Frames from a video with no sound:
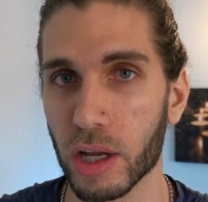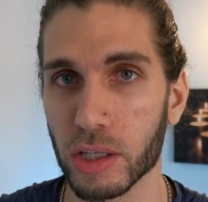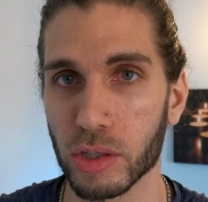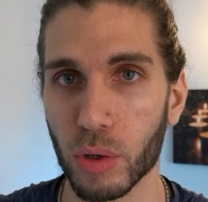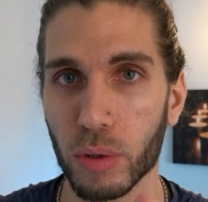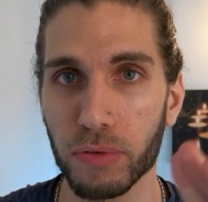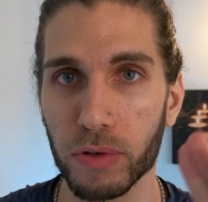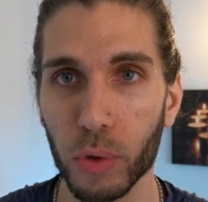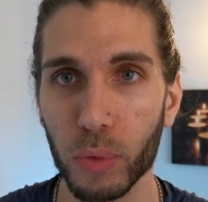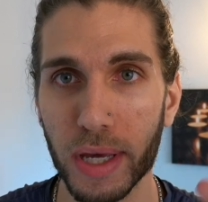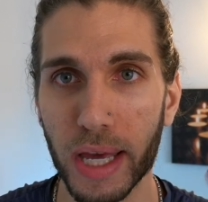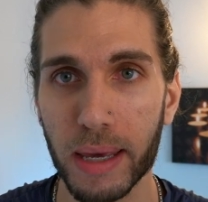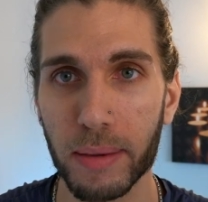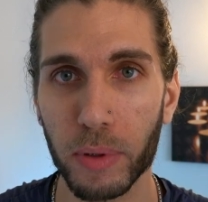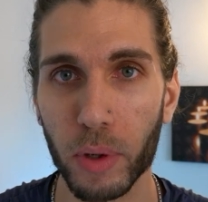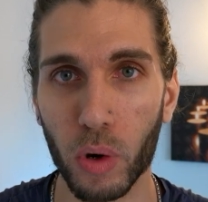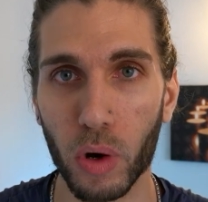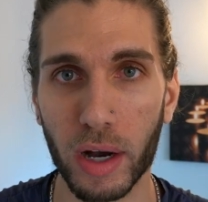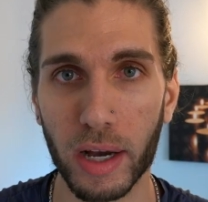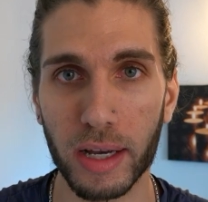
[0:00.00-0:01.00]
So if you
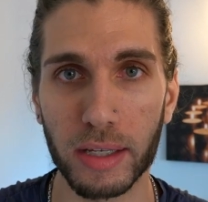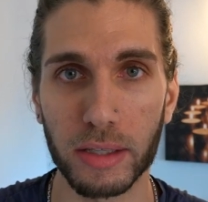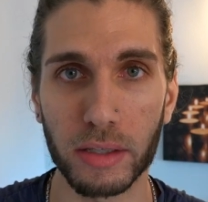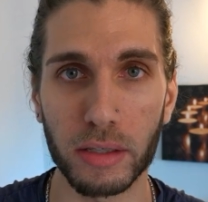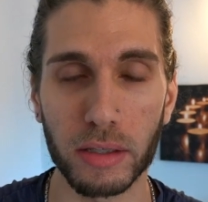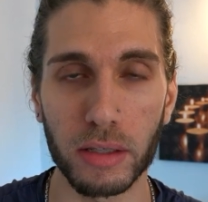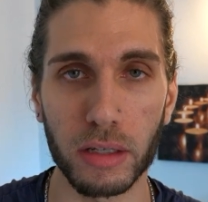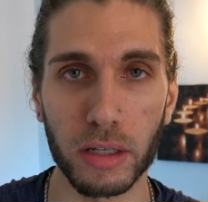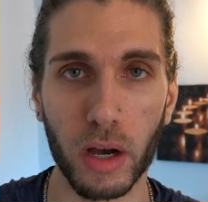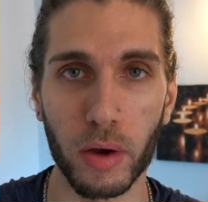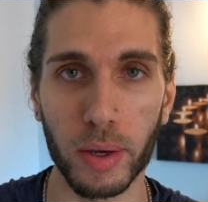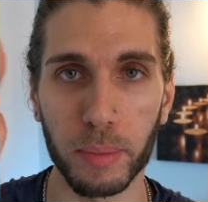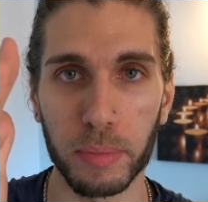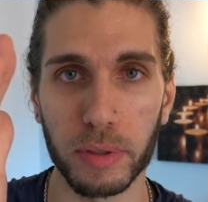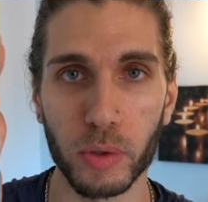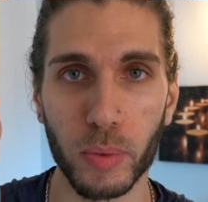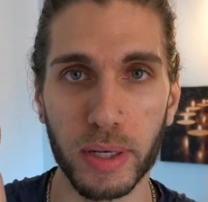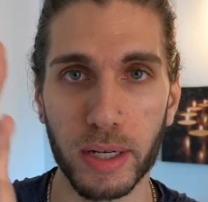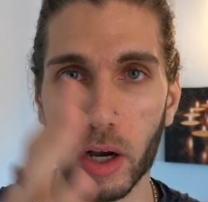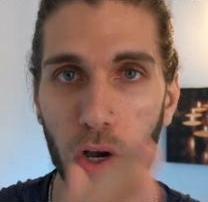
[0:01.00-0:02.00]
keep your eyes going
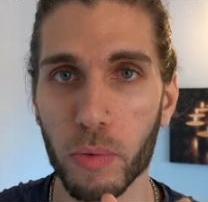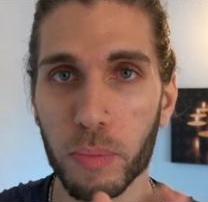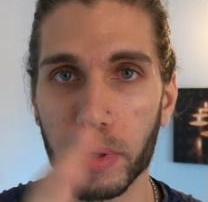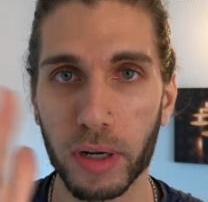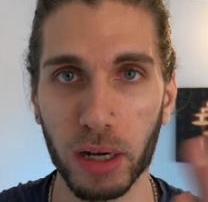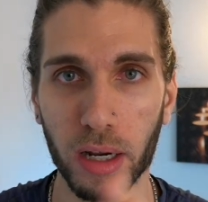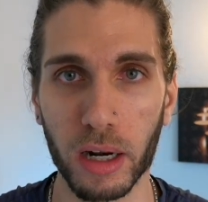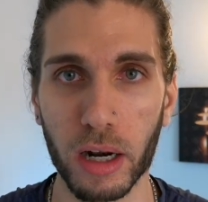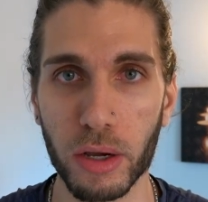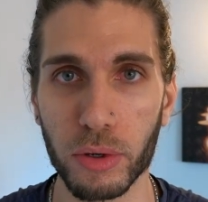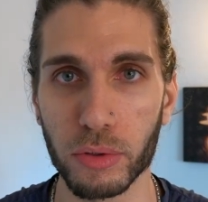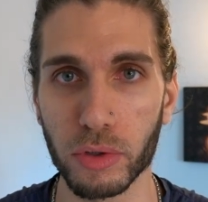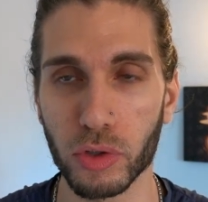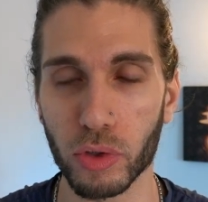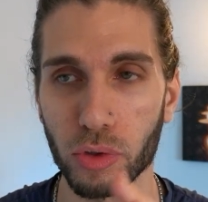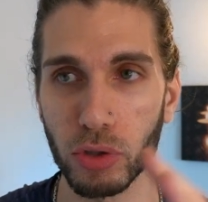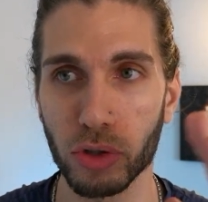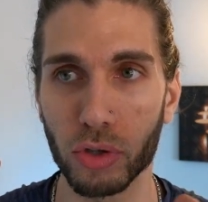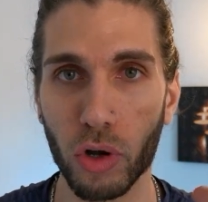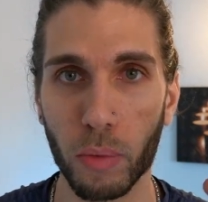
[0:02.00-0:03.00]
between open and closed,
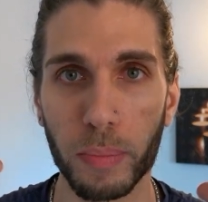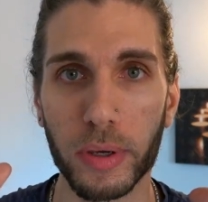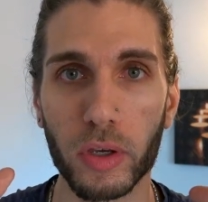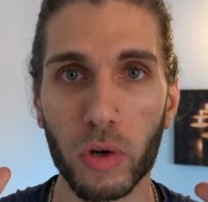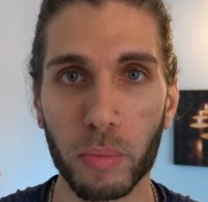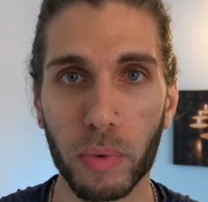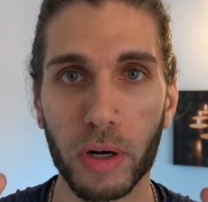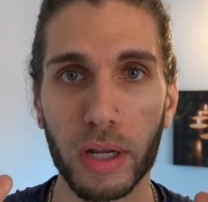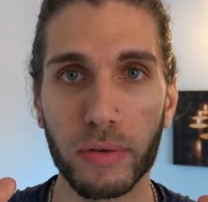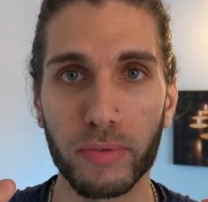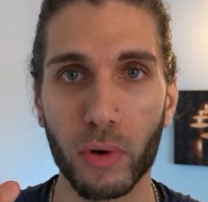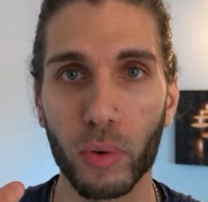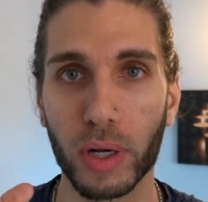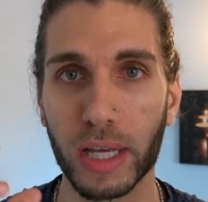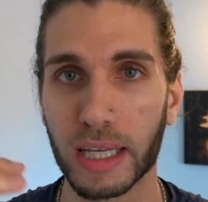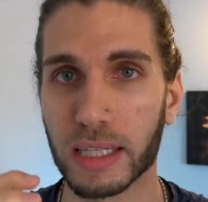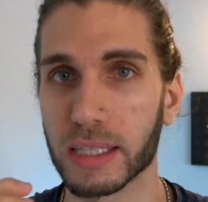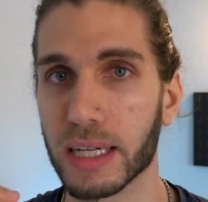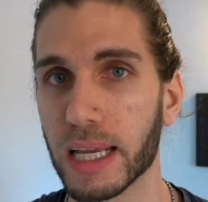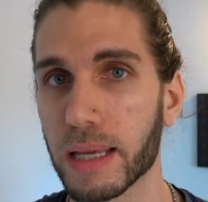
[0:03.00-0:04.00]
you're stopping your body
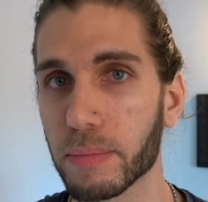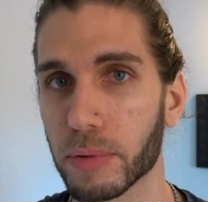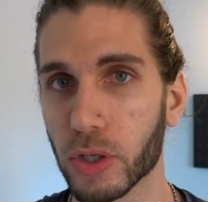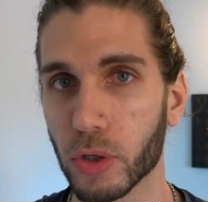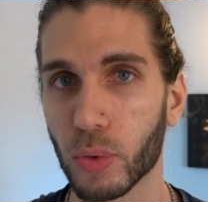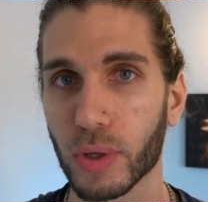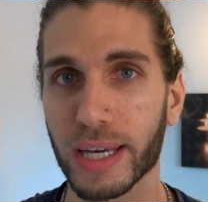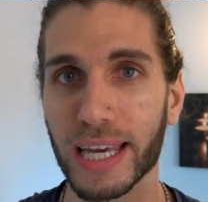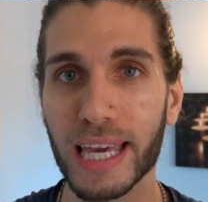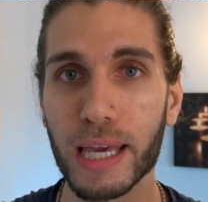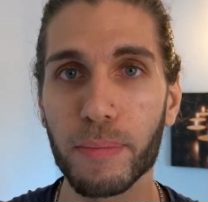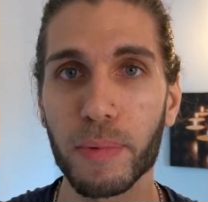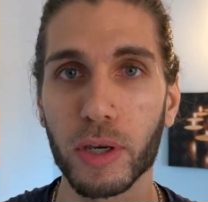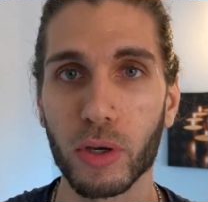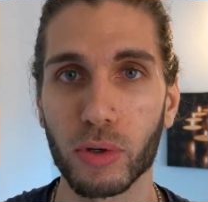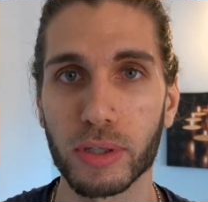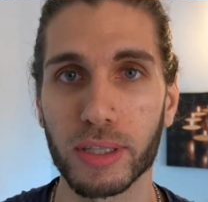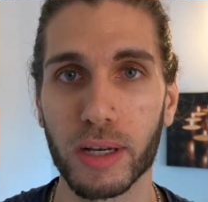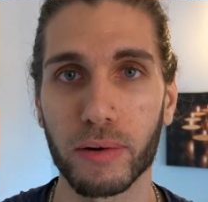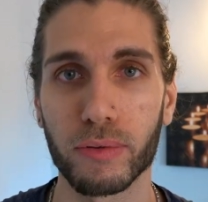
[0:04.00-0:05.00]
falling asleep, so you're keeping
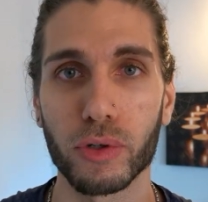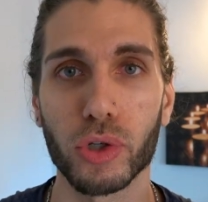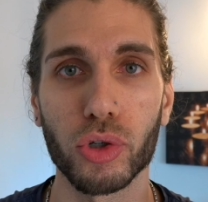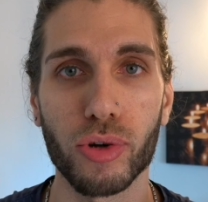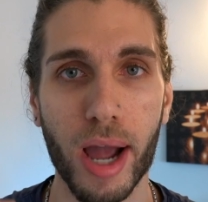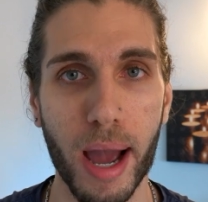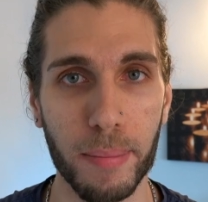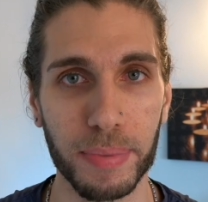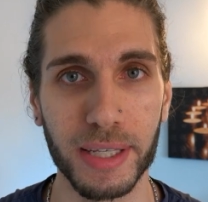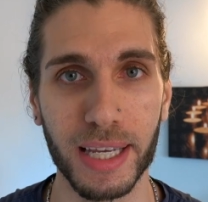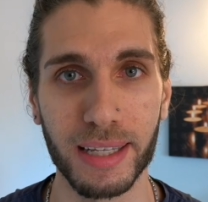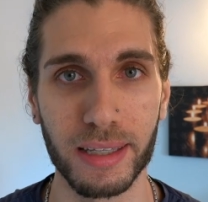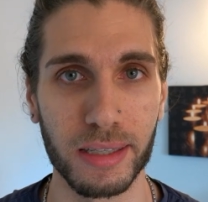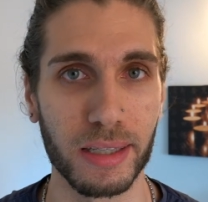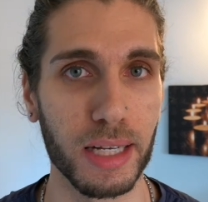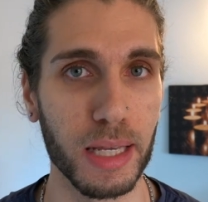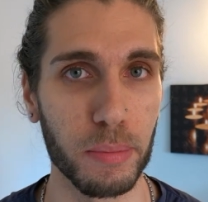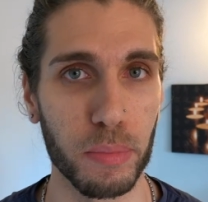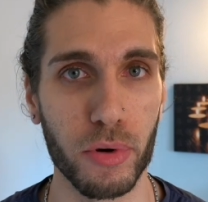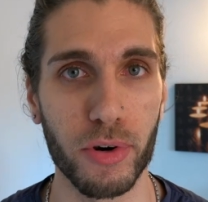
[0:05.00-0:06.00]
yourself trapped in
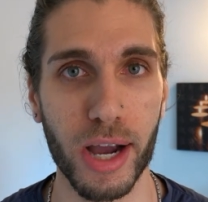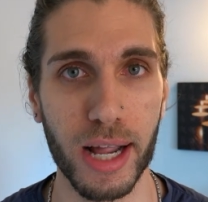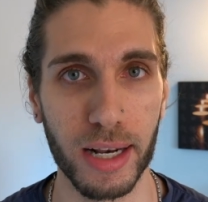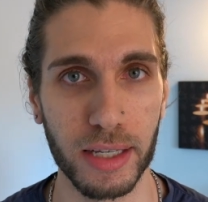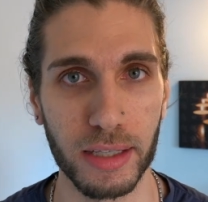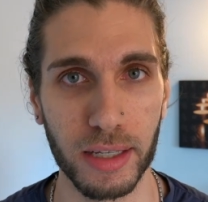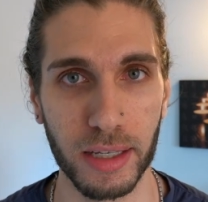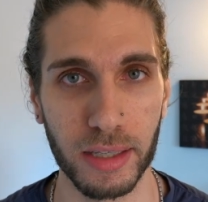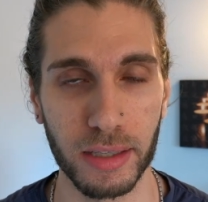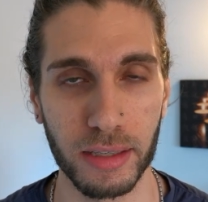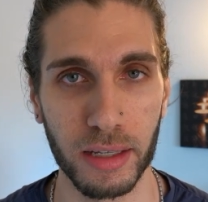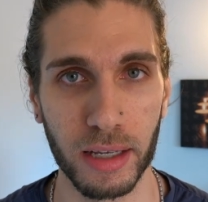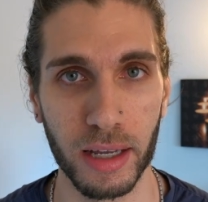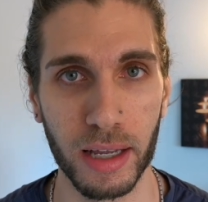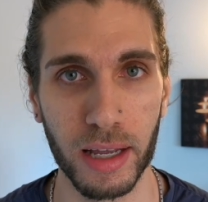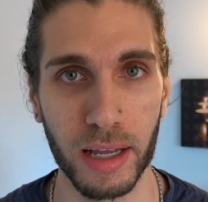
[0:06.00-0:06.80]
sleep paralysis.